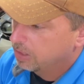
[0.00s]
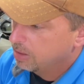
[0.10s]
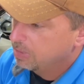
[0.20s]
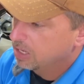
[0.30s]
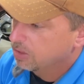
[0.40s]

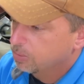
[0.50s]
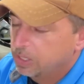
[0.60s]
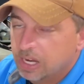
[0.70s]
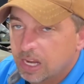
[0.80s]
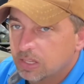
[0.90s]
Hemi in a
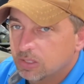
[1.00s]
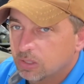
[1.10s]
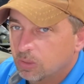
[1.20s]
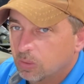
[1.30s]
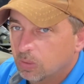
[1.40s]

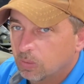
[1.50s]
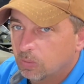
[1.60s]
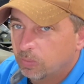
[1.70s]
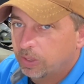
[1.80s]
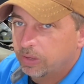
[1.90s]
392
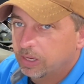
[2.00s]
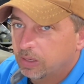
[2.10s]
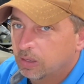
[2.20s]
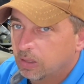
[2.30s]
rear end